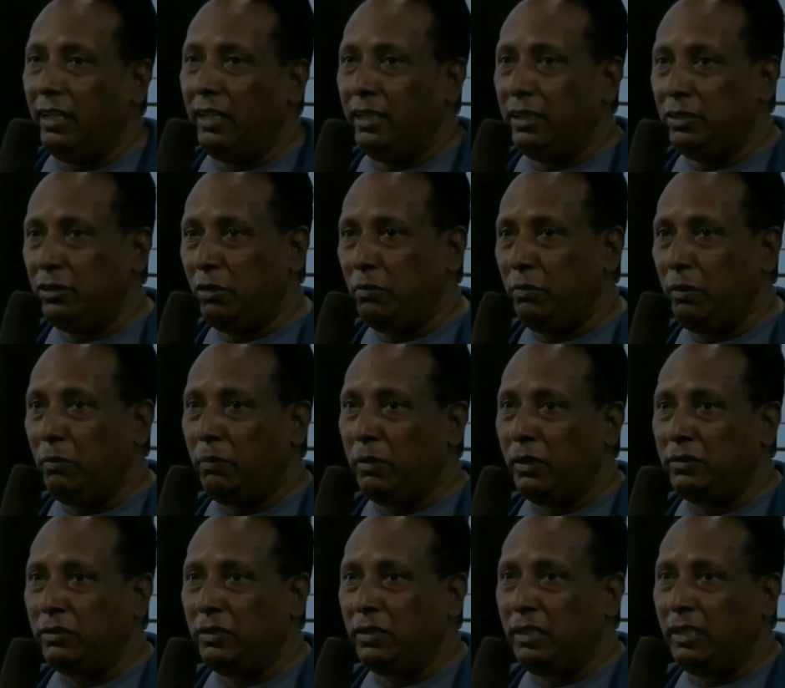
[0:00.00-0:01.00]
it should be
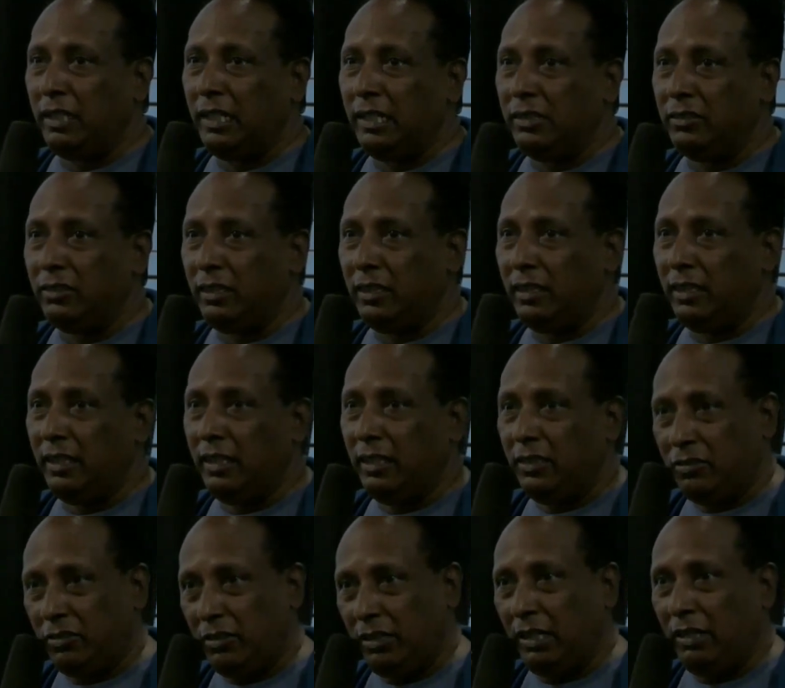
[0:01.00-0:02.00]
presented as an
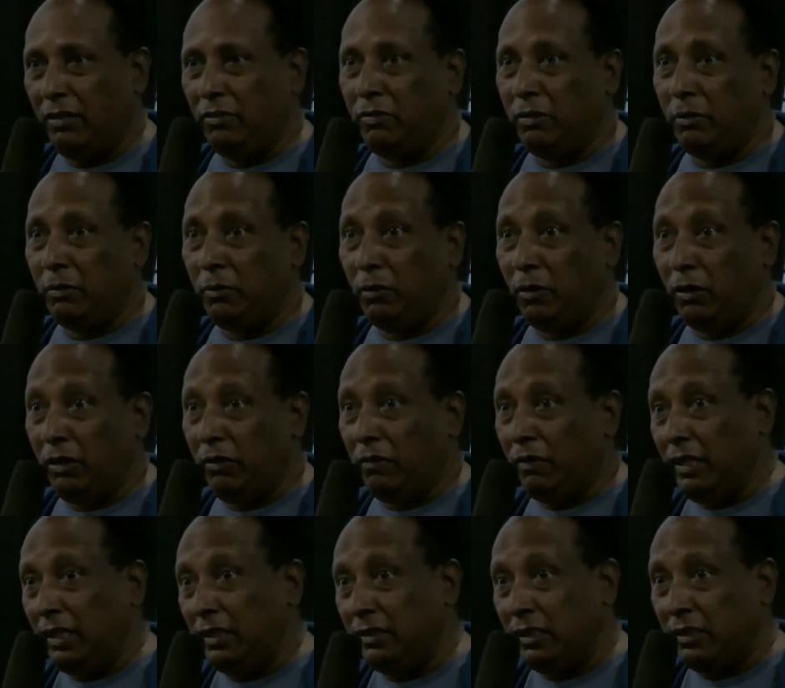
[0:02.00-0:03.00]
Israeli film, not
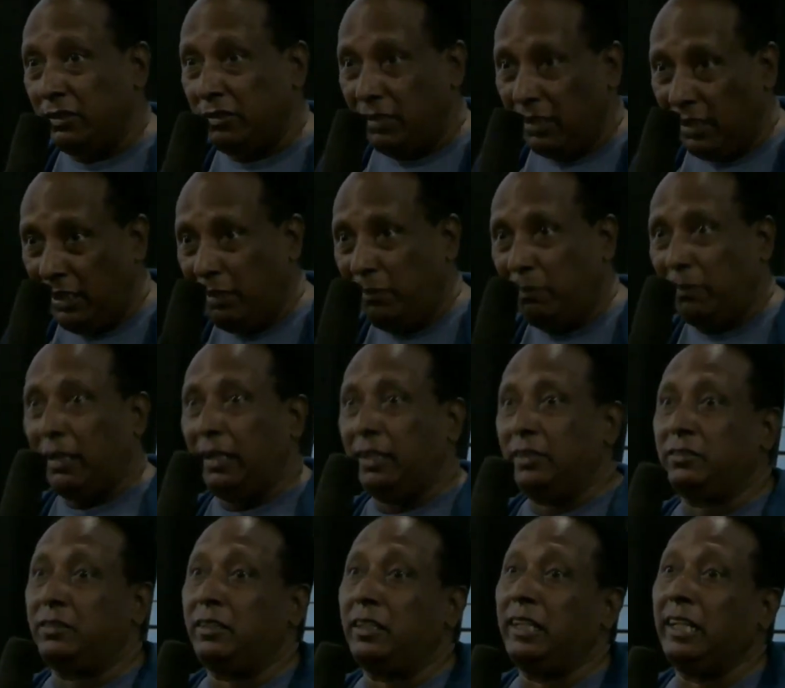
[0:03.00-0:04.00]
even as an
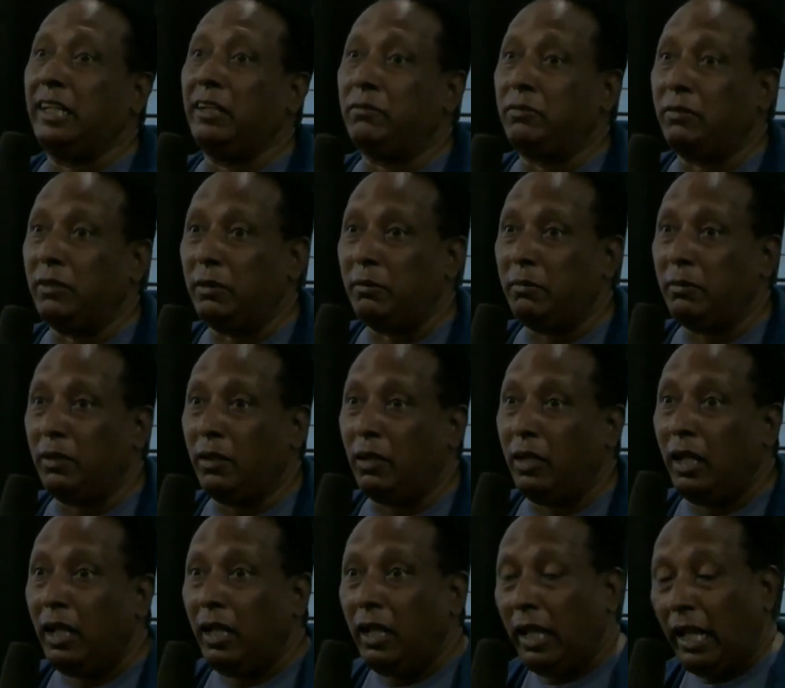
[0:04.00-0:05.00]
Israeli-Palestinian film,
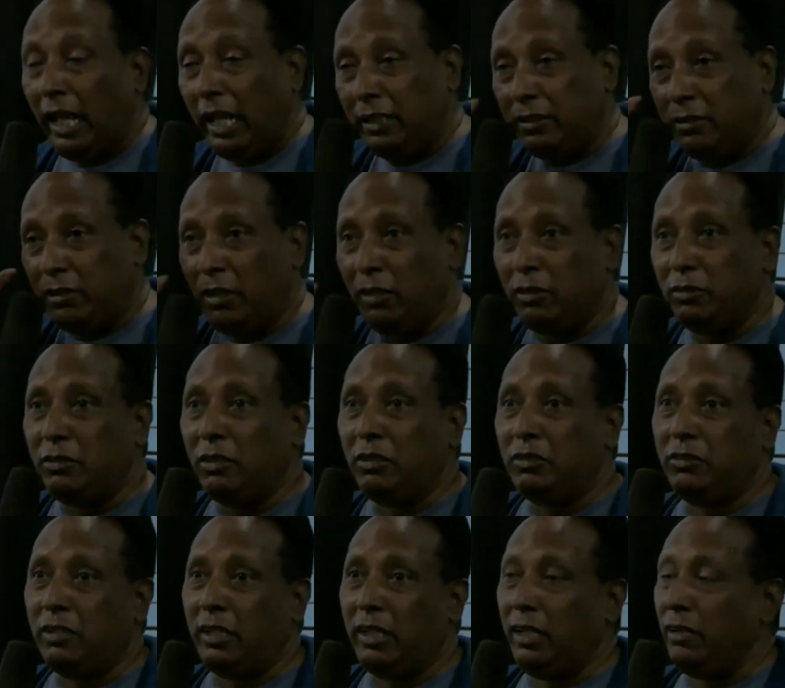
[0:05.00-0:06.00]
exclusive
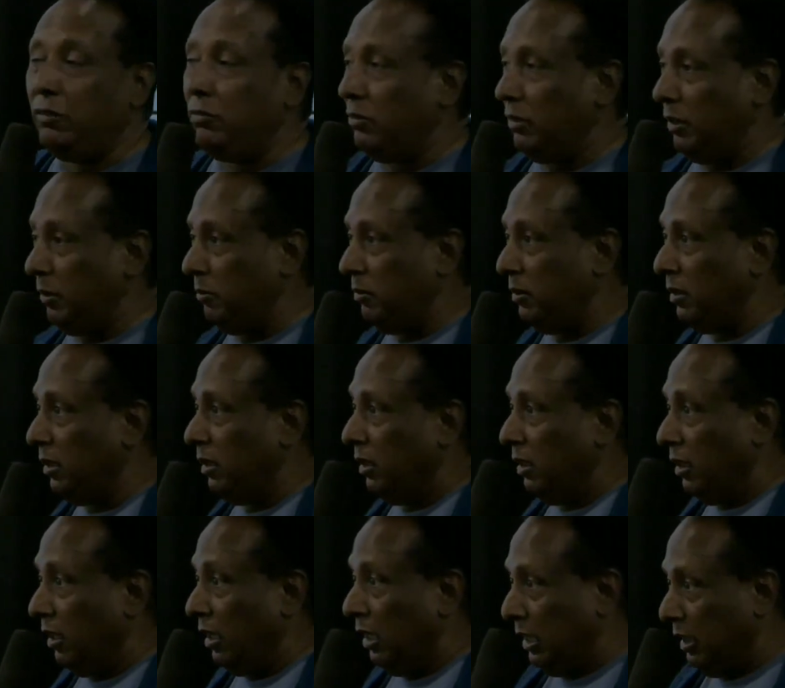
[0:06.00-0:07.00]
Israeli film.
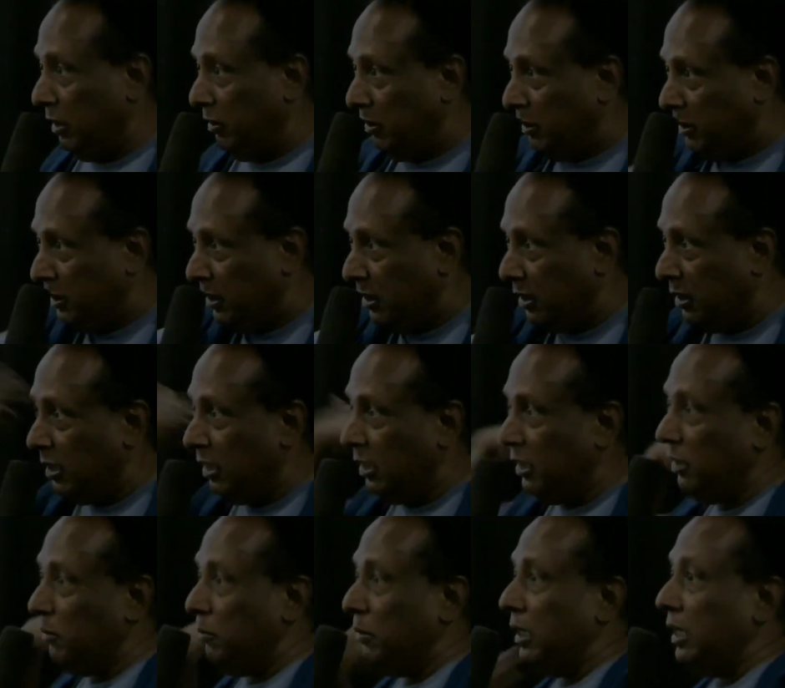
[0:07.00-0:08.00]
Otherwise, return
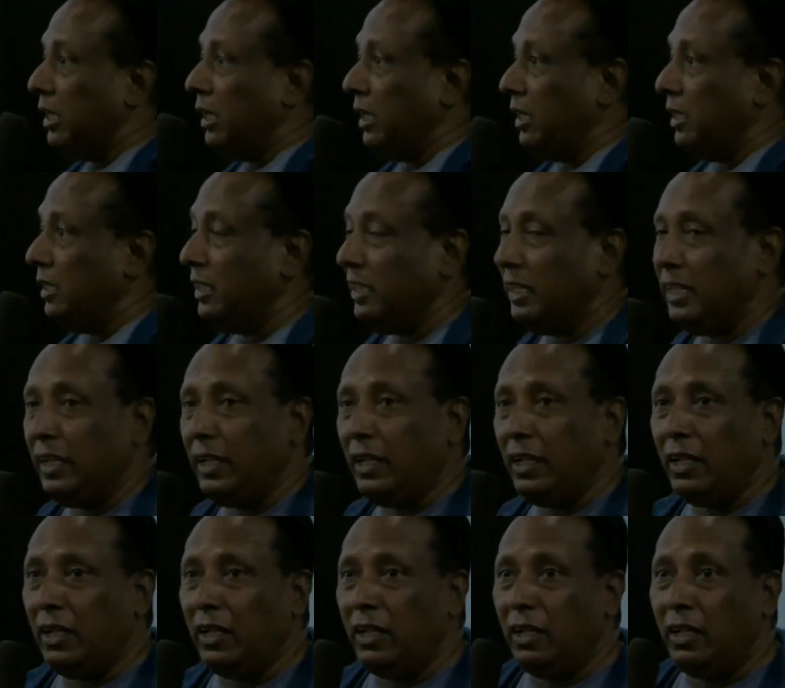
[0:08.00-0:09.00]
the money.
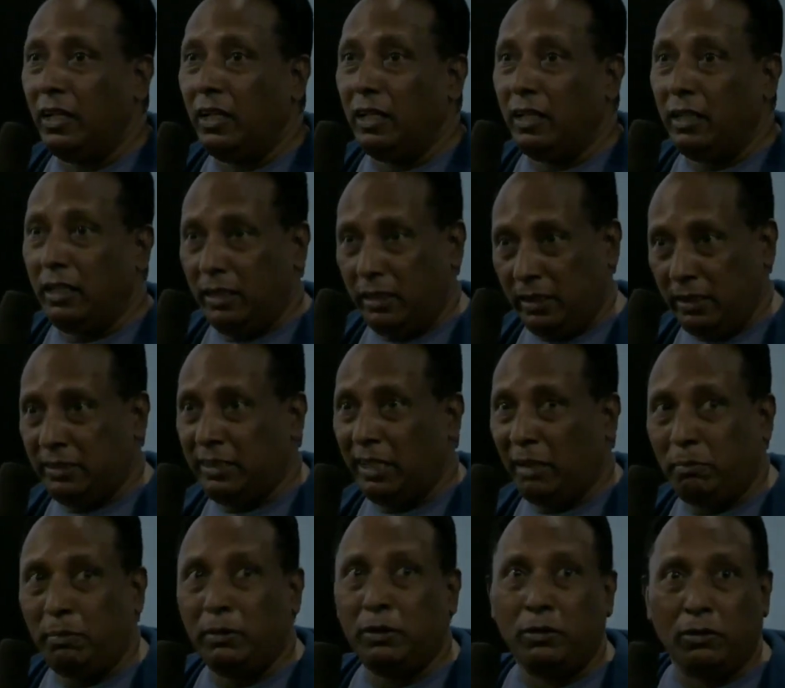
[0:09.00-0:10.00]
This
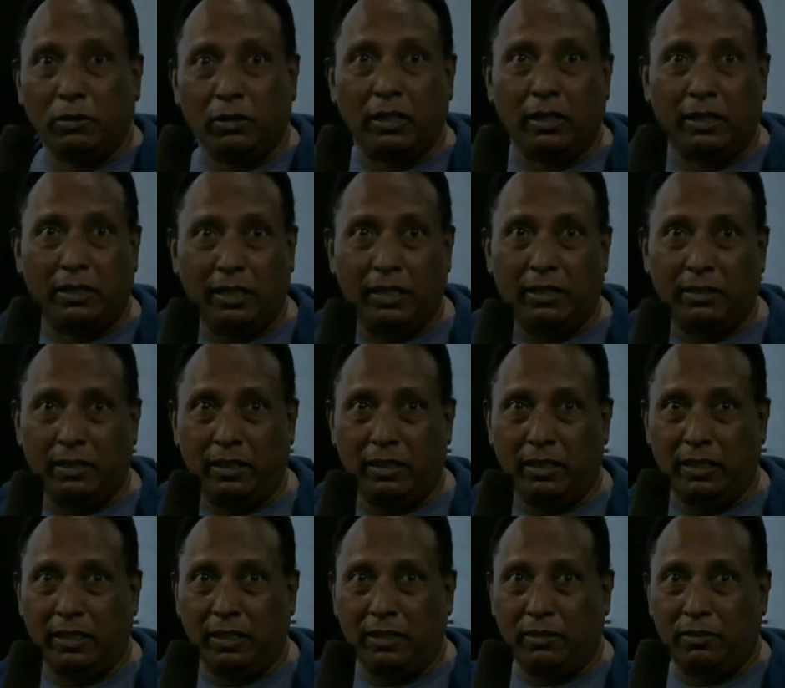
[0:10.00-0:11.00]
happened to her
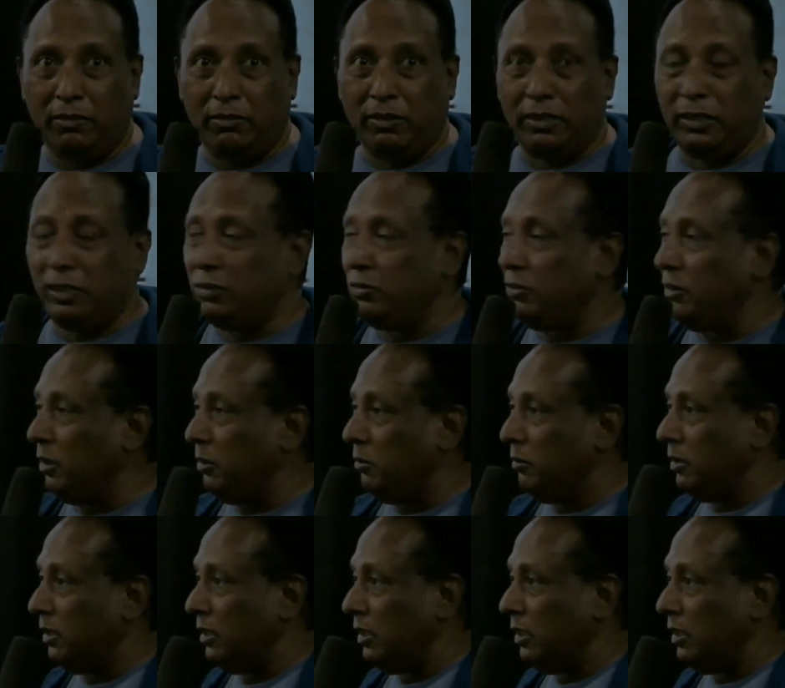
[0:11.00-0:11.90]
for this film.